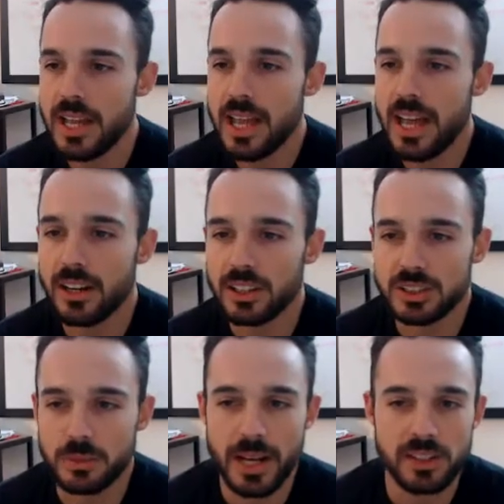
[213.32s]
and
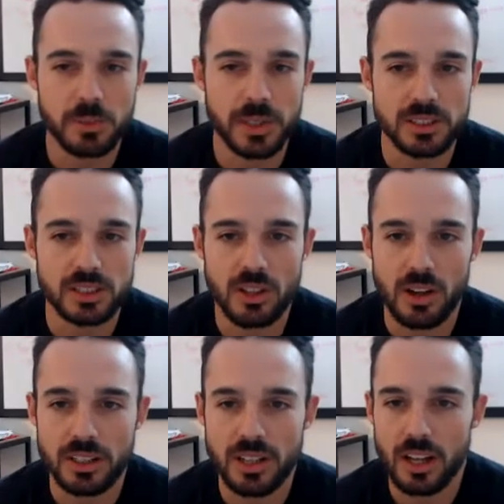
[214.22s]
also my experience
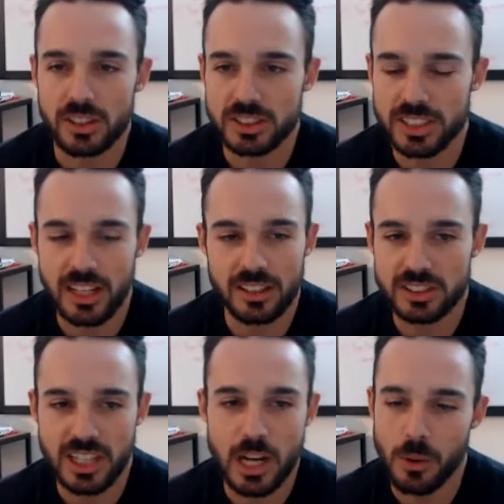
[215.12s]
talking to other
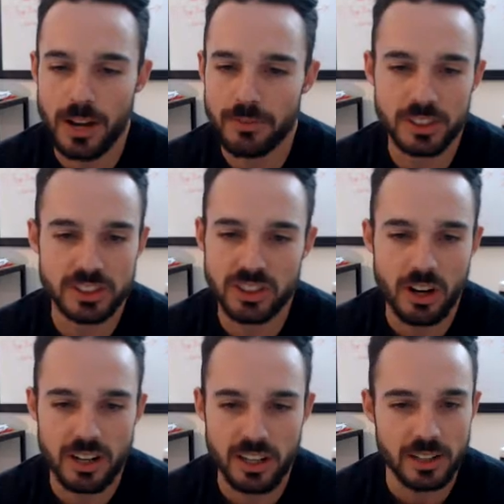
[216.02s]
sellers. I know when I first
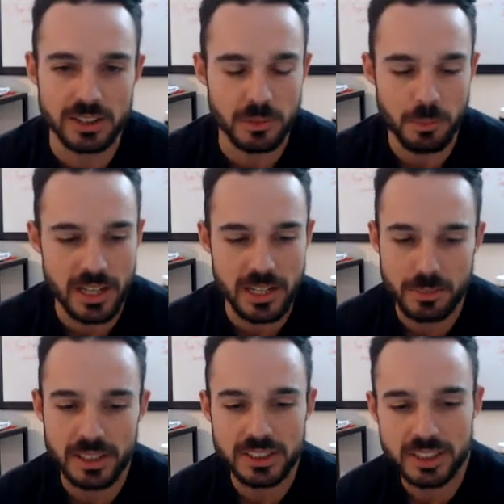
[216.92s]
started, I was a penny
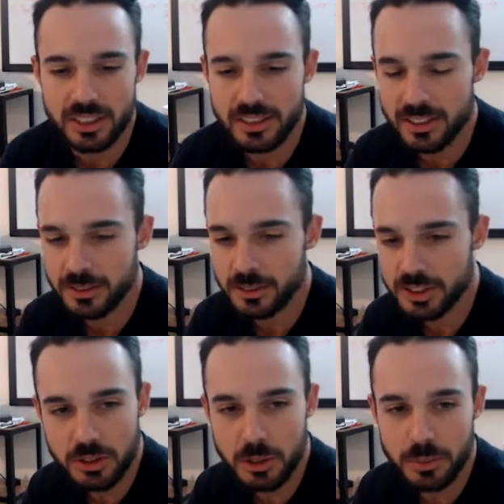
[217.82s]
pincher. It was
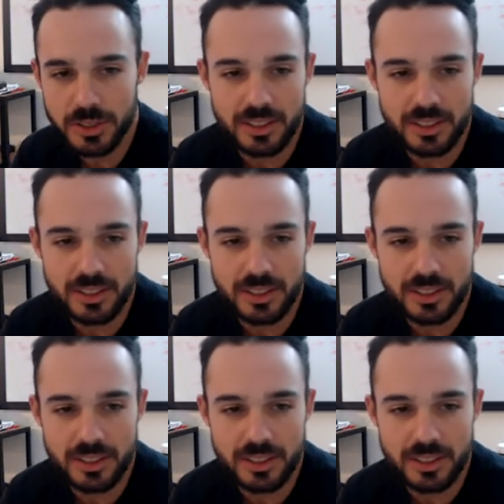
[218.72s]
stupid.